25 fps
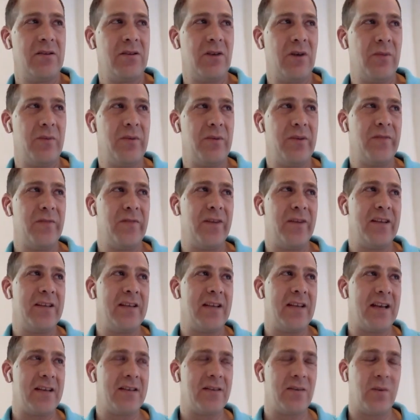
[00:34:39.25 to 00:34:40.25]
don't be
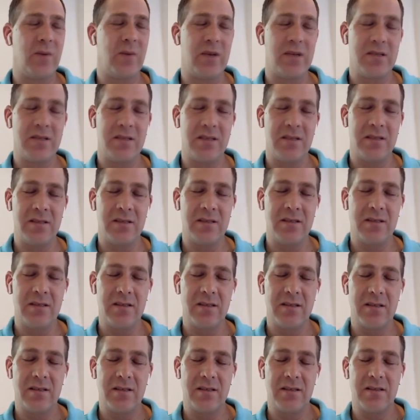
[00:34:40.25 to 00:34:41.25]
afraid to ask
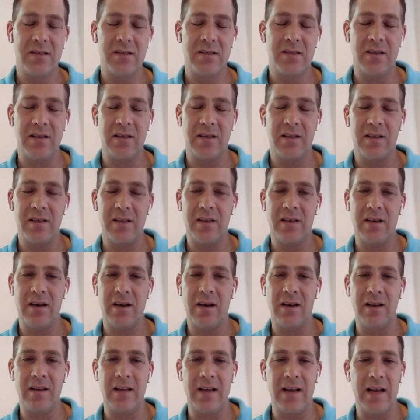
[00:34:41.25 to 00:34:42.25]
questions to
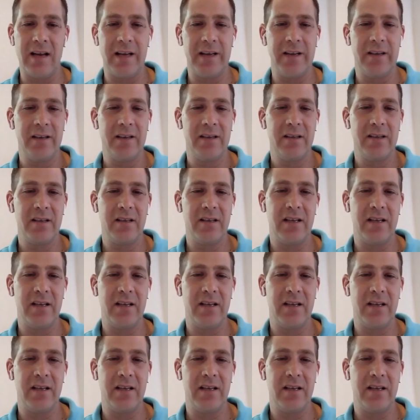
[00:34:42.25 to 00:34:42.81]
online.